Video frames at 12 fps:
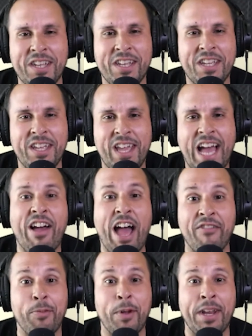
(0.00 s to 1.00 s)
I've
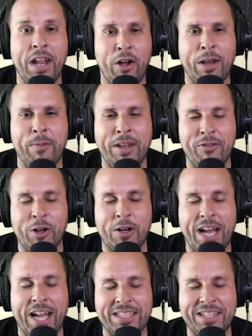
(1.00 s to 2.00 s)
been. Let me give you a little
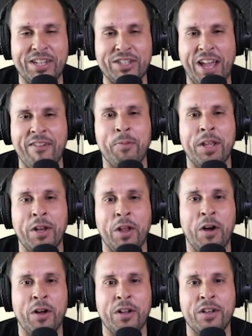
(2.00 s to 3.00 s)
context. I've been
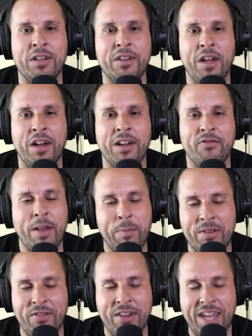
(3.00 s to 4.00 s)
on family
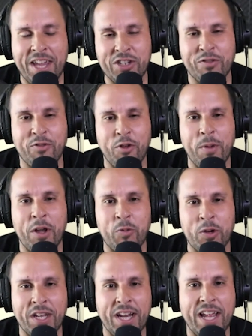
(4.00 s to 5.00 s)
vacation for about a week
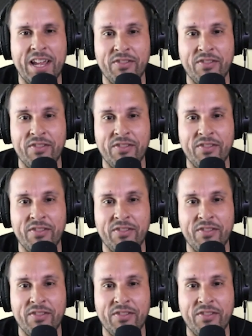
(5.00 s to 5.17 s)
and a half.